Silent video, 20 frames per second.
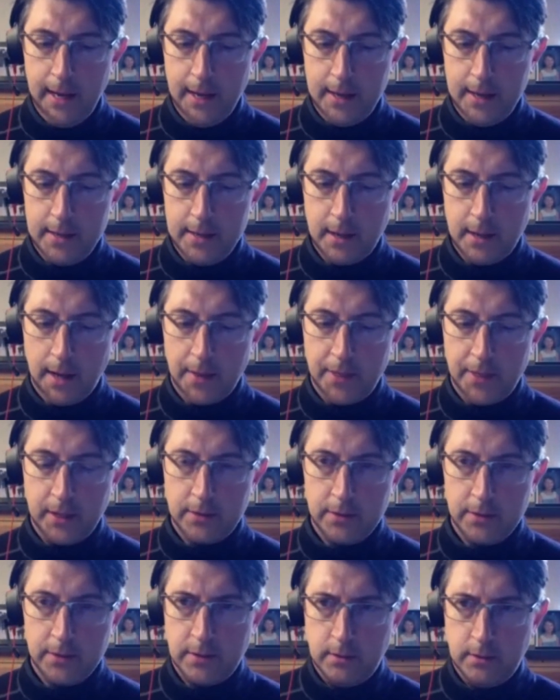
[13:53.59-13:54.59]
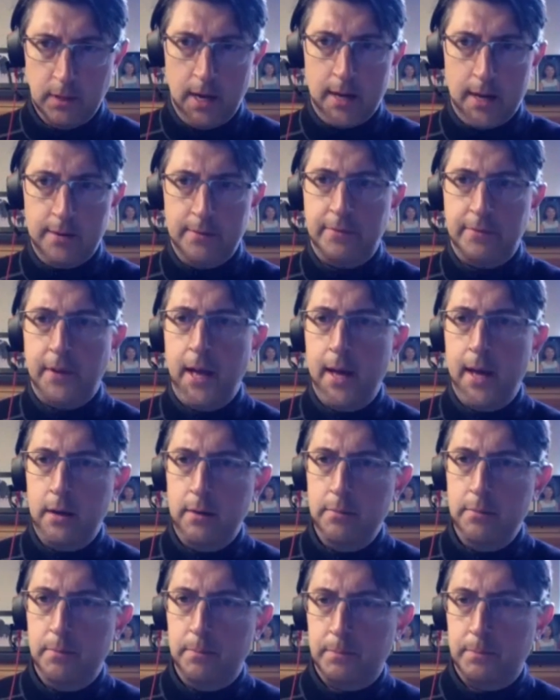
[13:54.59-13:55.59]
And I think there's a lot of
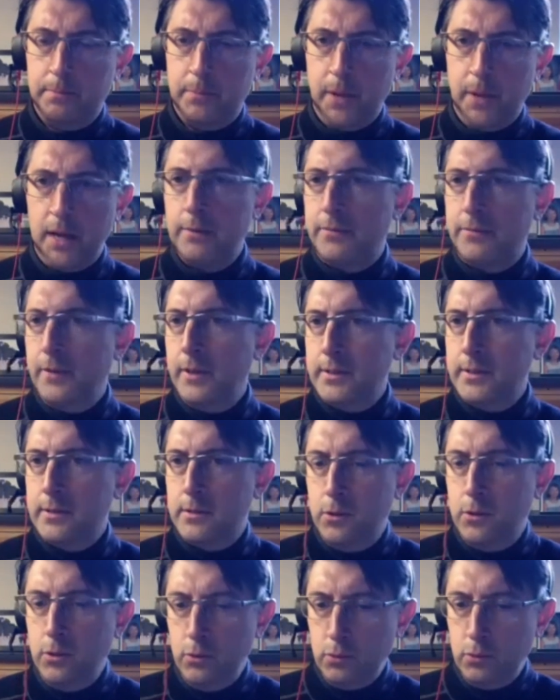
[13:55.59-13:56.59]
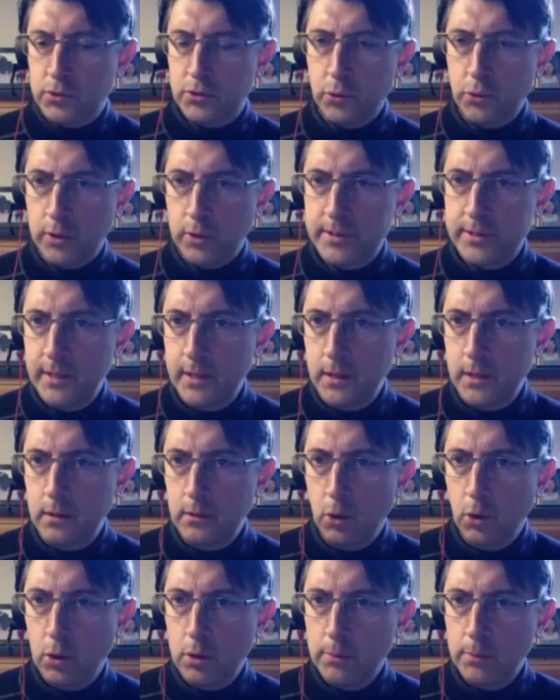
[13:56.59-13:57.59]
added benefits to
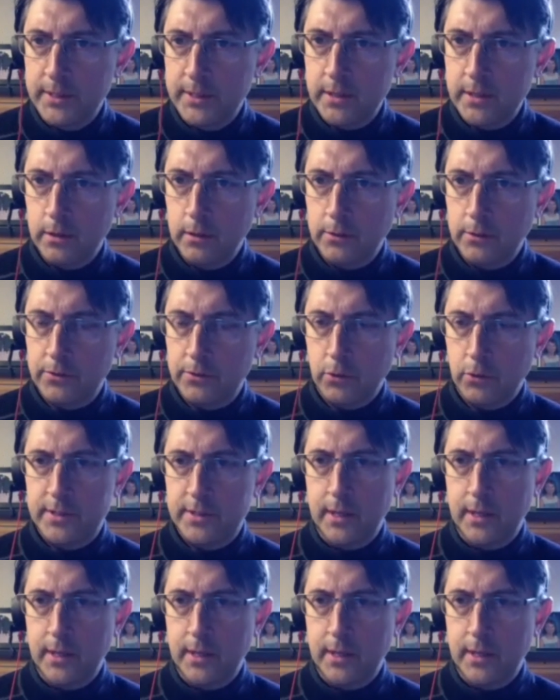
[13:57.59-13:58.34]
sourcing local material,